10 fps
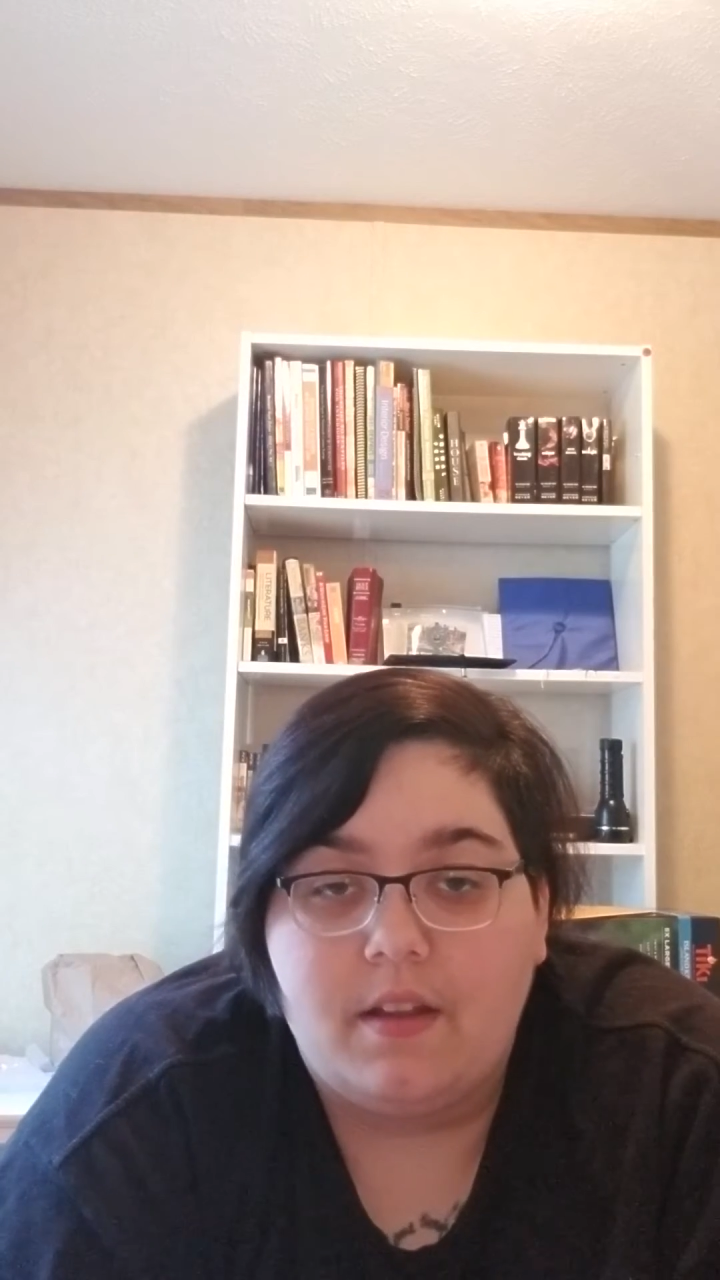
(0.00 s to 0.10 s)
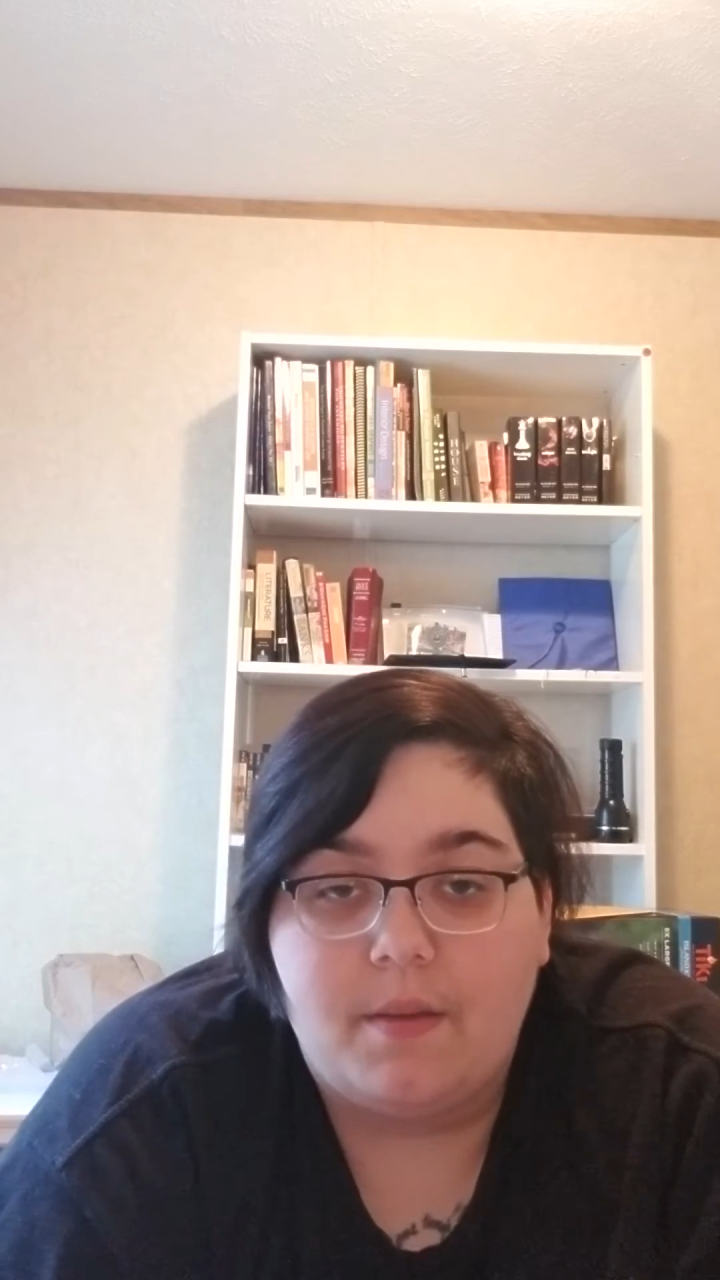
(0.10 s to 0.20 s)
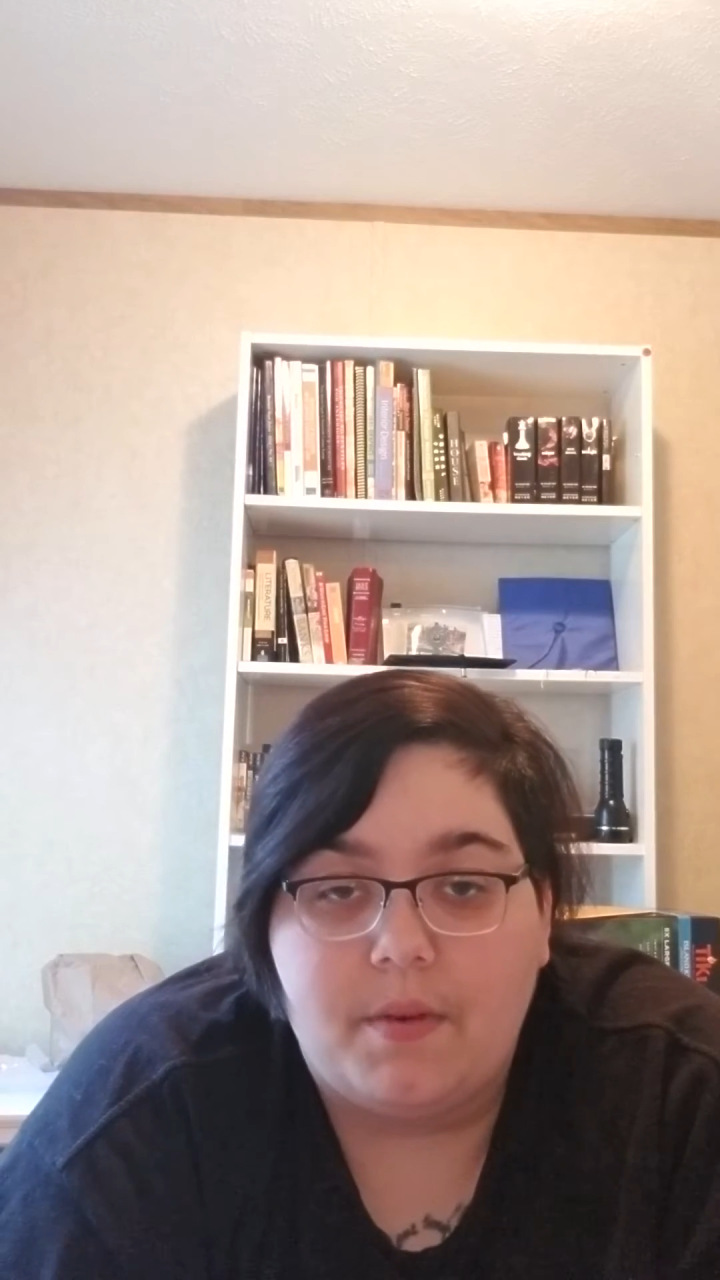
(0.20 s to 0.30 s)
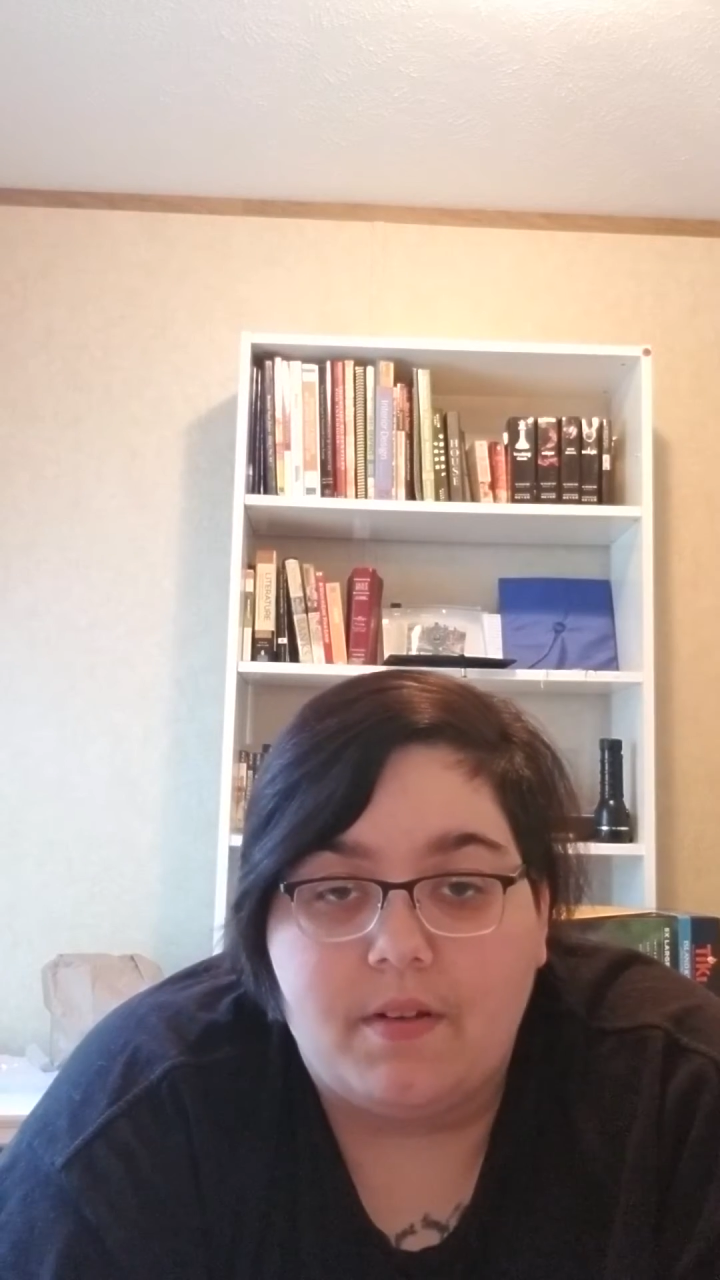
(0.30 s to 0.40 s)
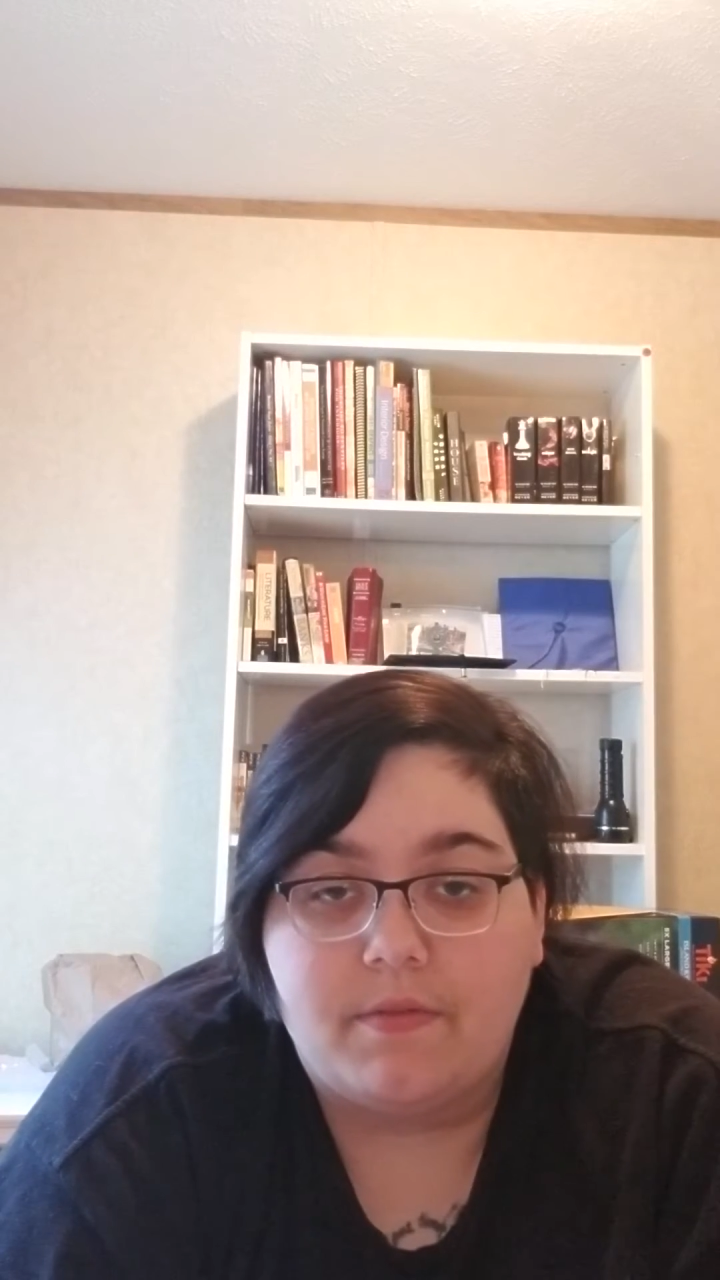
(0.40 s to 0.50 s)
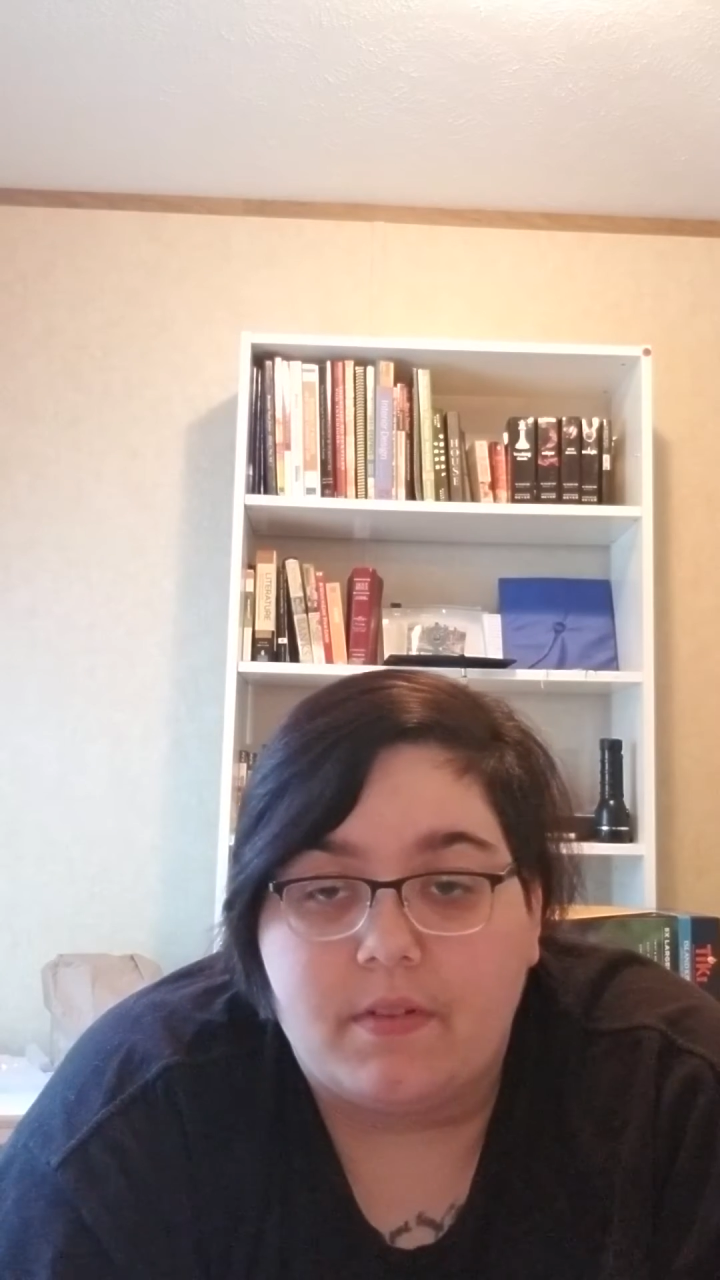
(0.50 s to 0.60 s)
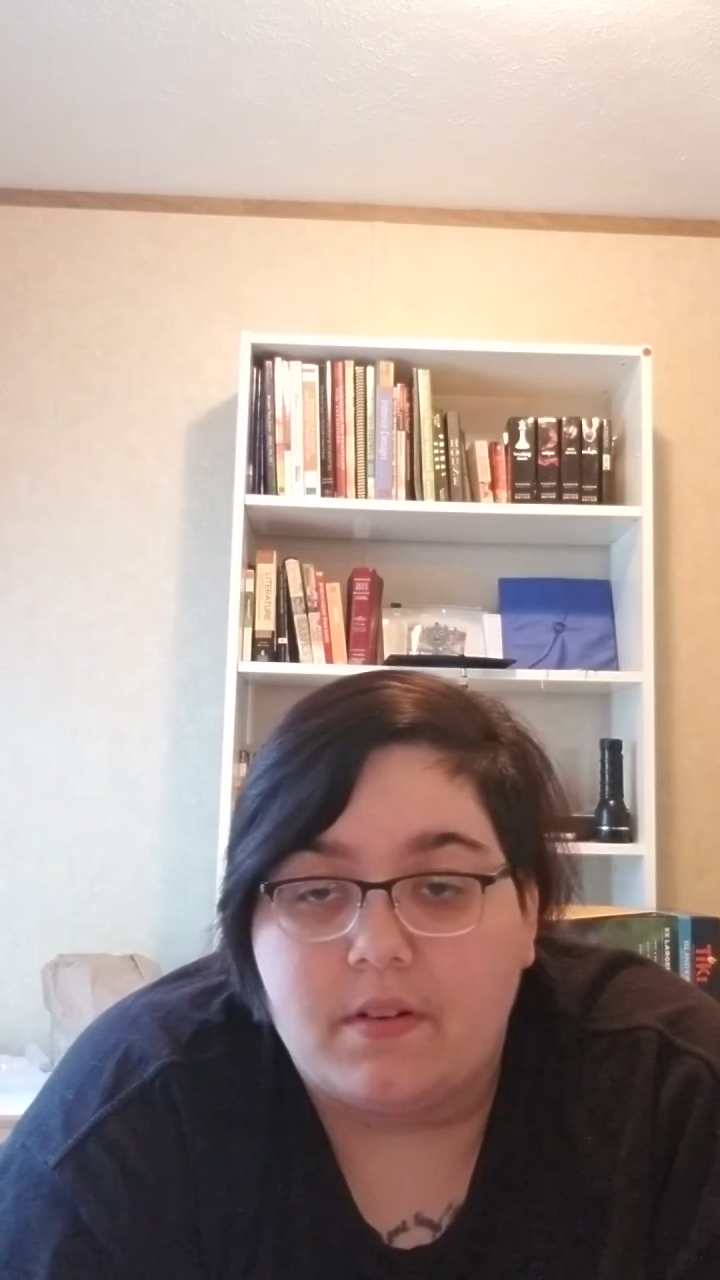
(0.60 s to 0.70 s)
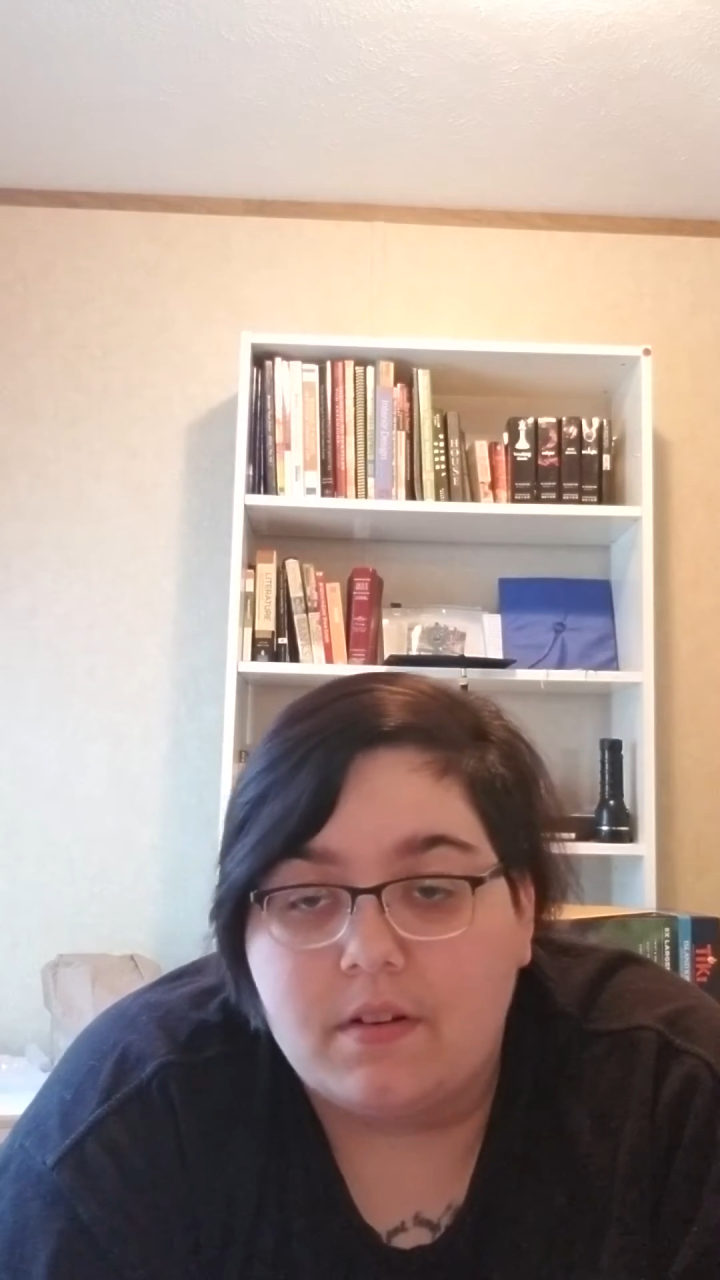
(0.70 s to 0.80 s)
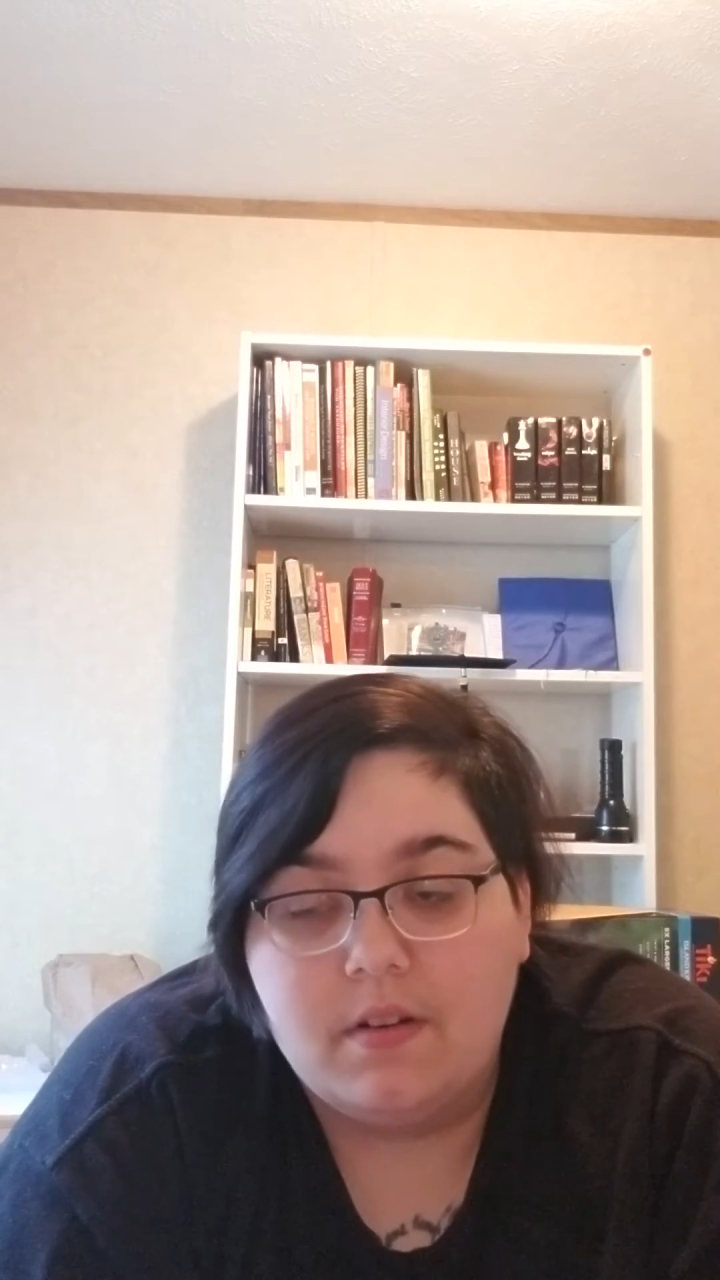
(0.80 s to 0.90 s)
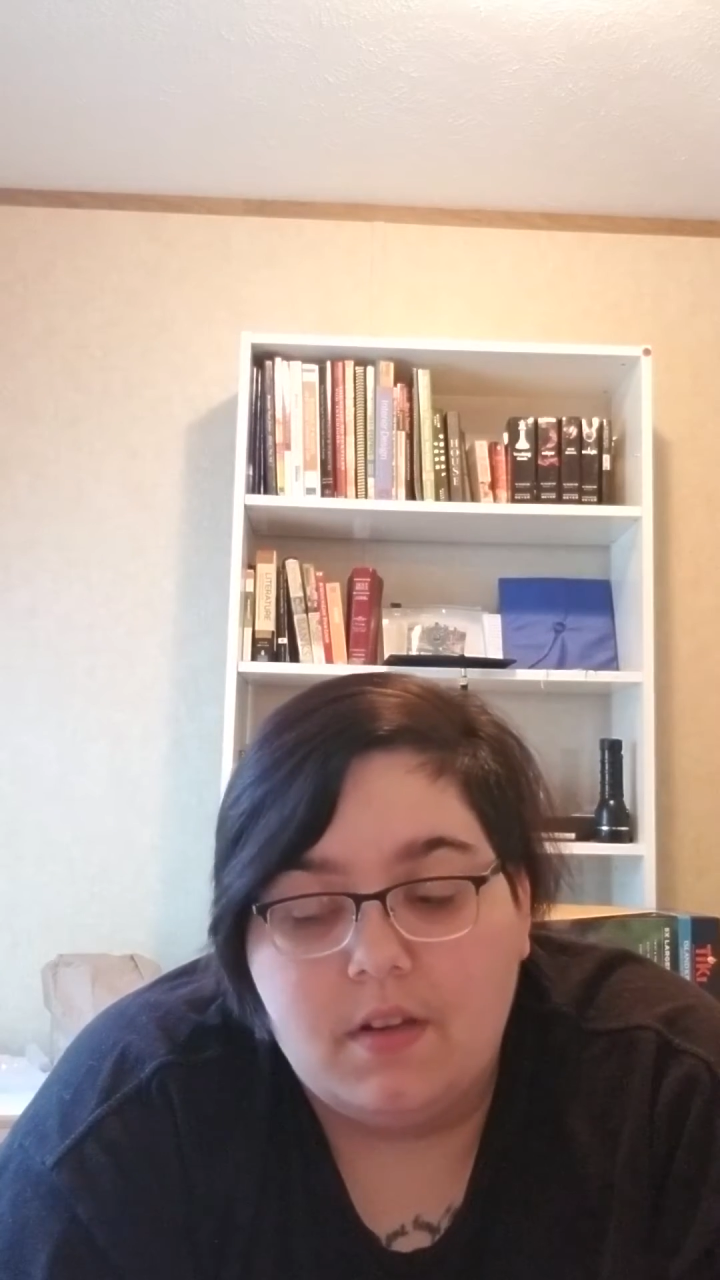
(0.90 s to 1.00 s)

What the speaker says: I mean, for